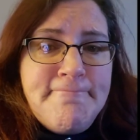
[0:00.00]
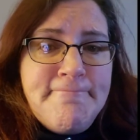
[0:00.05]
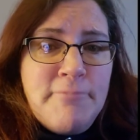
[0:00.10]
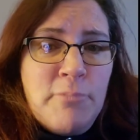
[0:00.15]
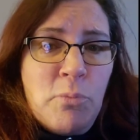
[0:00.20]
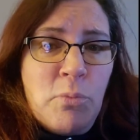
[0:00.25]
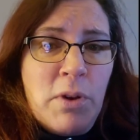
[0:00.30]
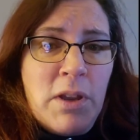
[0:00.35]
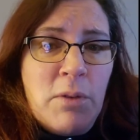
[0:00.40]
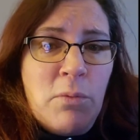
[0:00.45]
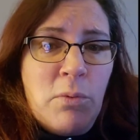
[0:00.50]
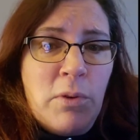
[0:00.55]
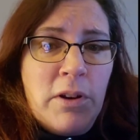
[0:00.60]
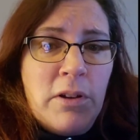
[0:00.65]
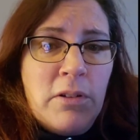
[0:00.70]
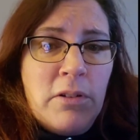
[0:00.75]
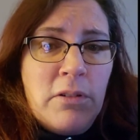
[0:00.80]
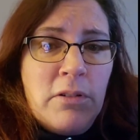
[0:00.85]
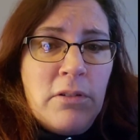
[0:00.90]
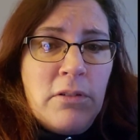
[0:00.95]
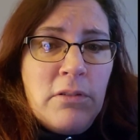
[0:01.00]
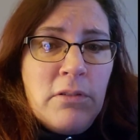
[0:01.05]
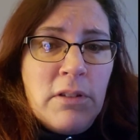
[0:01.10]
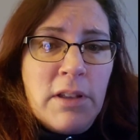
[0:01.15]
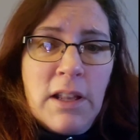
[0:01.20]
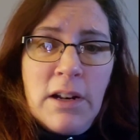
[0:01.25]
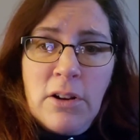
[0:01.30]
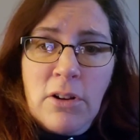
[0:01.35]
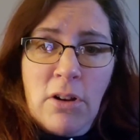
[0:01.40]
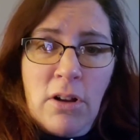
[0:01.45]
we will
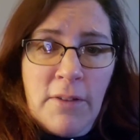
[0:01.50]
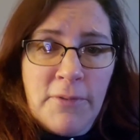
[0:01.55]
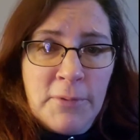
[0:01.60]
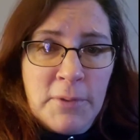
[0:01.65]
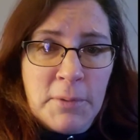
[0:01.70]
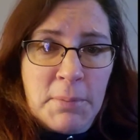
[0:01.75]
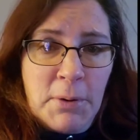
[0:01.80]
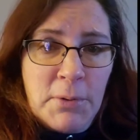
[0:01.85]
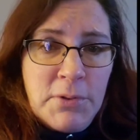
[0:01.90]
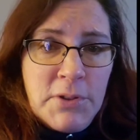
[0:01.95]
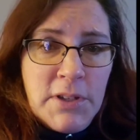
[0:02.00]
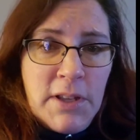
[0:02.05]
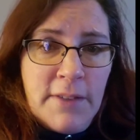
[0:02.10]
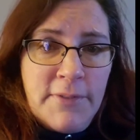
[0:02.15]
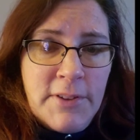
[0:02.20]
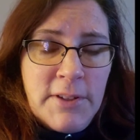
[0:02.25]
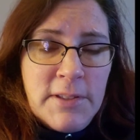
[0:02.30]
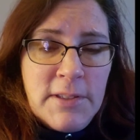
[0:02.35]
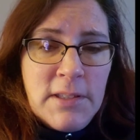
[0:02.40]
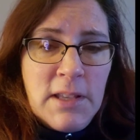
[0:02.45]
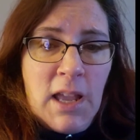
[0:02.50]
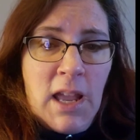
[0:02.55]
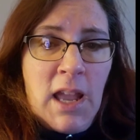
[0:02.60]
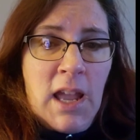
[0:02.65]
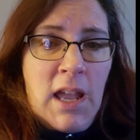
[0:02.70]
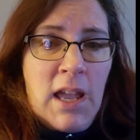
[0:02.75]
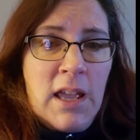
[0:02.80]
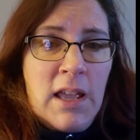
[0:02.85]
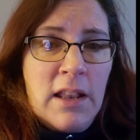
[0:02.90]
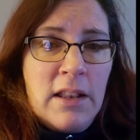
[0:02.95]
get a call from the post office
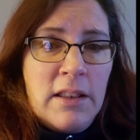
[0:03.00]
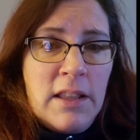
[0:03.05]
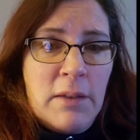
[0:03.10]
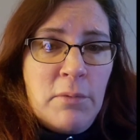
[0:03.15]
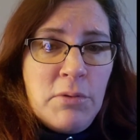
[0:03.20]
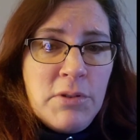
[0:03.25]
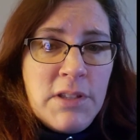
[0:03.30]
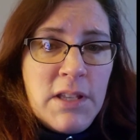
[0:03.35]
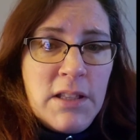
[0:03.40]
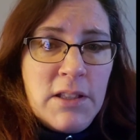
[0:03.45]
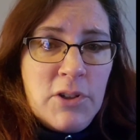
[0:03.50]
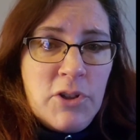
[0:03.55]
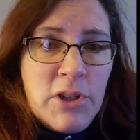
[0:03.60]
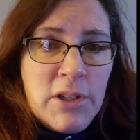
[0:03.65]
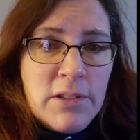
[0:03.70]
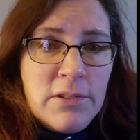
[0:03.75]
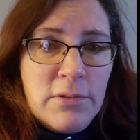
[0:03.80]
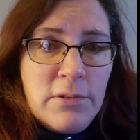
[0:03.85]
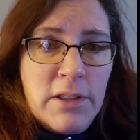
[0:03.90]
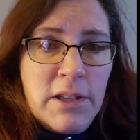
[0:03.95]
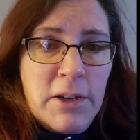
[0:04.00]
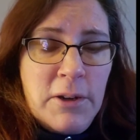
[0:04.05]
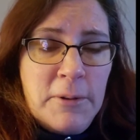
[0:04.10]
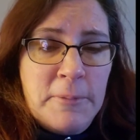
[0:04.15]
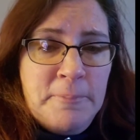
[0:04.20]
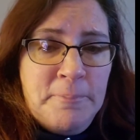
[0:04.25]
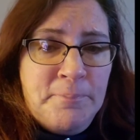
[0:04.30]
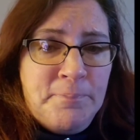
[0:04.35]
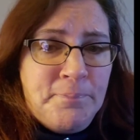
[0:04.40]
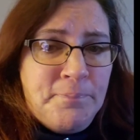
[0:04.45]
and they will say the chicks are
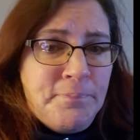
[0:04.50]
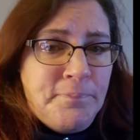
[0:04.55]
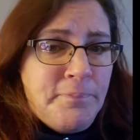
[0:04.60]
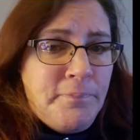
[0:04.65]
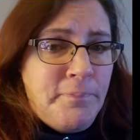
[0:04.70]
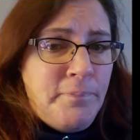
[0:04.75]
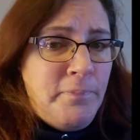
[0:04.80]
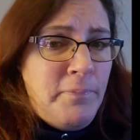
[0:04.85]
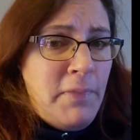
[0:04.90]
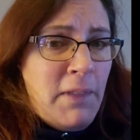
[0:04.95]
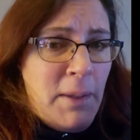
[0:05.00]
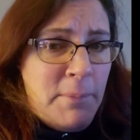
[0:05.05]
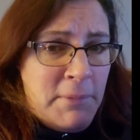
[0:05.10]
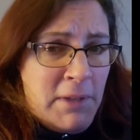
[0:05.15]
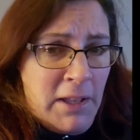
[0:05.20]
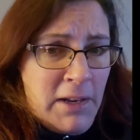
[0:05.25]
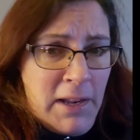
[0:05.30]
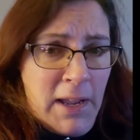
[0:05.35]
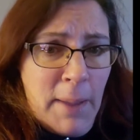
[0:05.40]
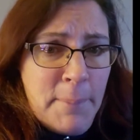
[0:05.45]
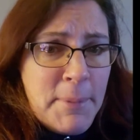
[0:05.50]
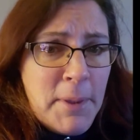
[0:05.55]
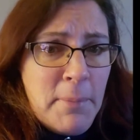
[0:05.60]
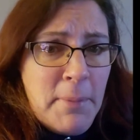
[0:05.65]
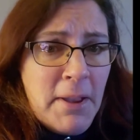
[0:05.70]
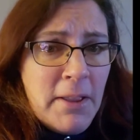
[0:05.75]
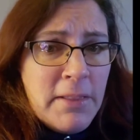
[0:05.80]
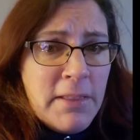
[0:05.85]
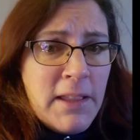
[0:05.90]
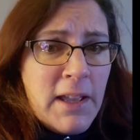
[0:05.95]
there. I'm not happy
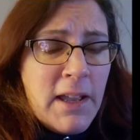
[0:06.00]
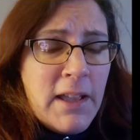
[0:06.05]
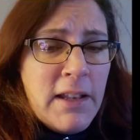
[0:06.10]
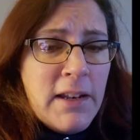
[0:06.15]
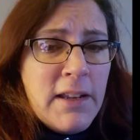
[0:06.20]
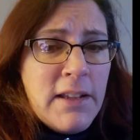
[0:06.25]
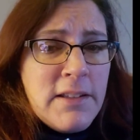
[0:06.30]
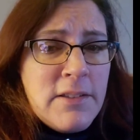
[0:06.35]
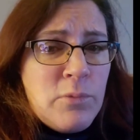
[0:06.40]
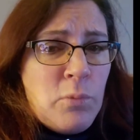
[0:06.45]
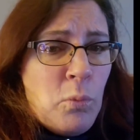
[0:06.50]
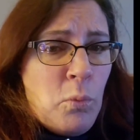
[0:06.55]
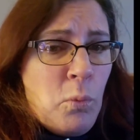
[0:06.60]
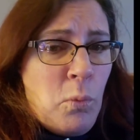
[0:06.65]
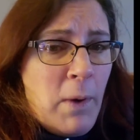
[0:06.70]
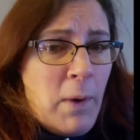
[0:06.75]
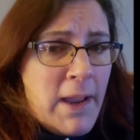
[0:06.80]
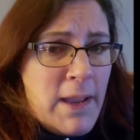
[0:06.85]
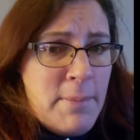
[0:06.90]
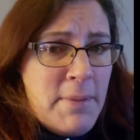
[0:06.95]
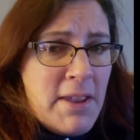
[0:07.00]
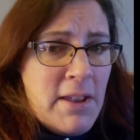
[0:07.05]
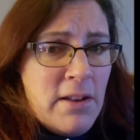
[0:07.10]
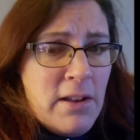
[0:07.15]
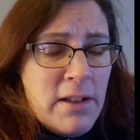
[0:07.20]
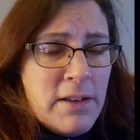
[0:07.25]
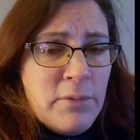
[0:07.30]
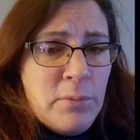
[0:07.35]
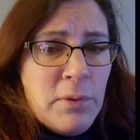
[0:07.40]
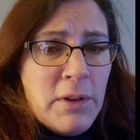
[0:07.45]
about that. It's way
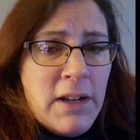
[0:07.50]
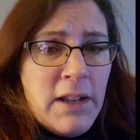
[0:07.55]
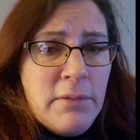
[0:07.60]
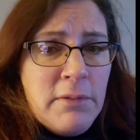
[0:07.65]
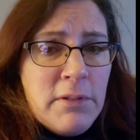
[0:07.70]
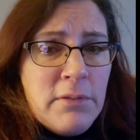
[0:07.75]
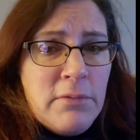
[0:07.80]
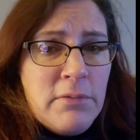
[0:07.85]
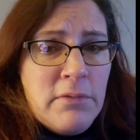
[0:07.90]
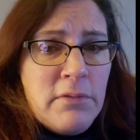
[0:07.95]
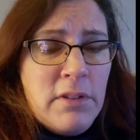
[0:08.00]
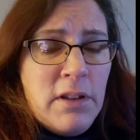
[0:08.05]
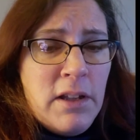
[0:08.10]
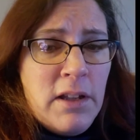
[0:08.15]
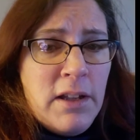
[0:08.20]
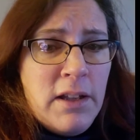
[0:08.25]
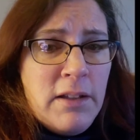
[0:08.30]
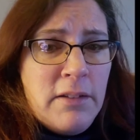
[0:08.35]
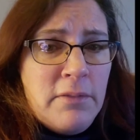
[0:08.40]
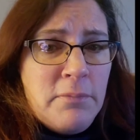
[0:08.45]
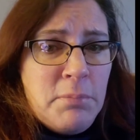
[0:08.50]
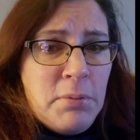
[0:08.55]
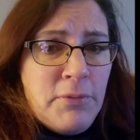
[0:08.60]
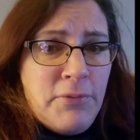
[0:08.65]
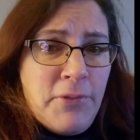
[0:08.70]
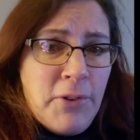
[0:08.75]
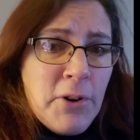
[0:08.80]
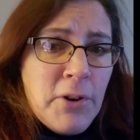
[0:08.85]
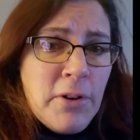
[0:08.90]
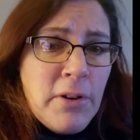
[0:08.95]
beyond what I would
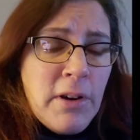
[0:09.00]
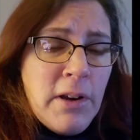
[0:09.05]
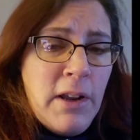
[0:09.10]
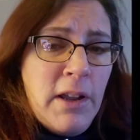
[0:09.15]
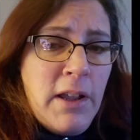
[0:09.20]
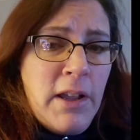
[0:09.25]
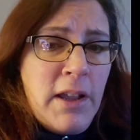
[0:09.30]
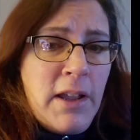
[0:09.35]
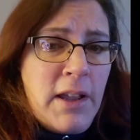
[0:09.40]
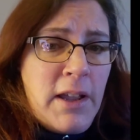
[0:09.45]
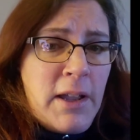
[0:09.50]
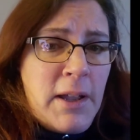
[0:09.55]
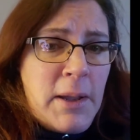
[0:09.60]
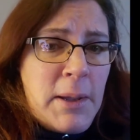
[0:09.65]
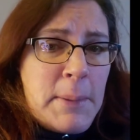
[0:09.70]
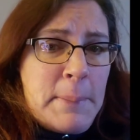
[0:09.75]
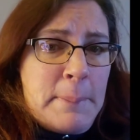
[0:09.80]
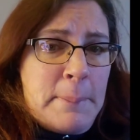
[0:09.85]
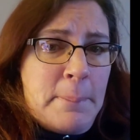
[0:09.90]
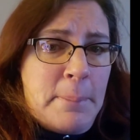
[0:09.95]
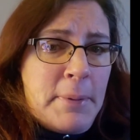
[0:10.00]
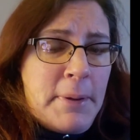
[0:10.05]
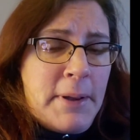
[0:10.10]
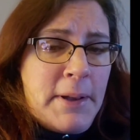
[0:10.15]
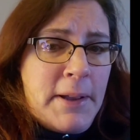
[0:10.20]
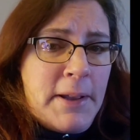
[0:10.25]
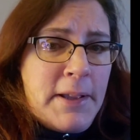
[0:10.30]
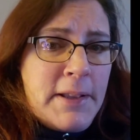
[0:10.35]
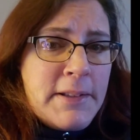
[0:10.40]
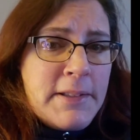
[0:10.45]
prefer,
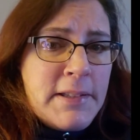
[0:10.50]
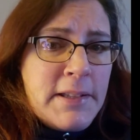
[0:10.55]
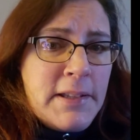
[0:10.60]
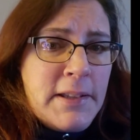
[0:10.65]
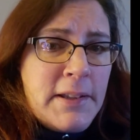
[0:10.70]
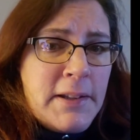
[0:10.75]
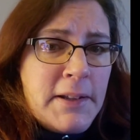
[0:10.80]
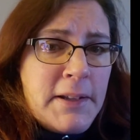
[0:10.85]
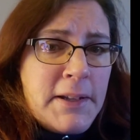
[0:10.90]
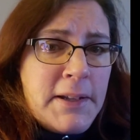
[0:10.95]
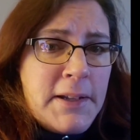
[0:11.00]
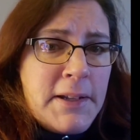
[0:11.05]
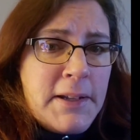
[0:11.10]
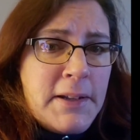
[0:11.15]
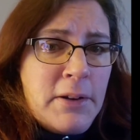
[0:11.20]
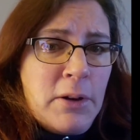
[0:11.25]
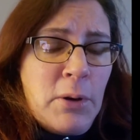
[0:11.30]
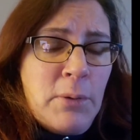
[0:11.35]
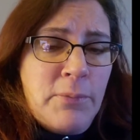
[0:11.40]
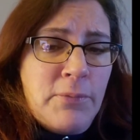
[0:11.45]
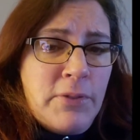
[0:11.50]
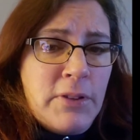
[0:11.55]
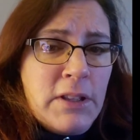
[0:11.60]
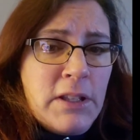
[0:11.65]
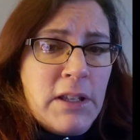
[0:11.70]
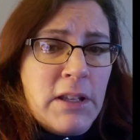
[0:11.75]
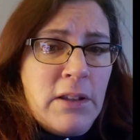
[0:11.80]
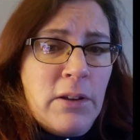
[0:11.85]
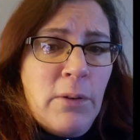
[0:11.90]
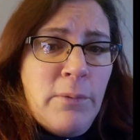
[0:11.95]
but
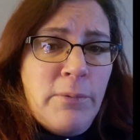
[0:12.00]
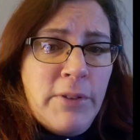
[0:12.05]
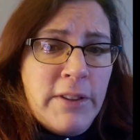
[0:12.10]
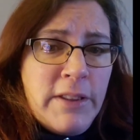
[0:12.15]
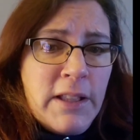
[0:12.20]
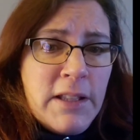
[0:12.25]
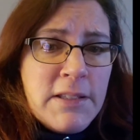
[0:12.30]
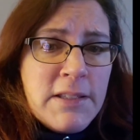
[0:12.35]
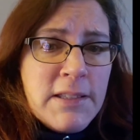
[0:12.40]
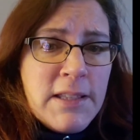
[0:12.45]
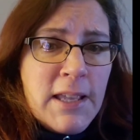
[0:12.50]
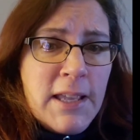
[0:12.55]
hopefully that's the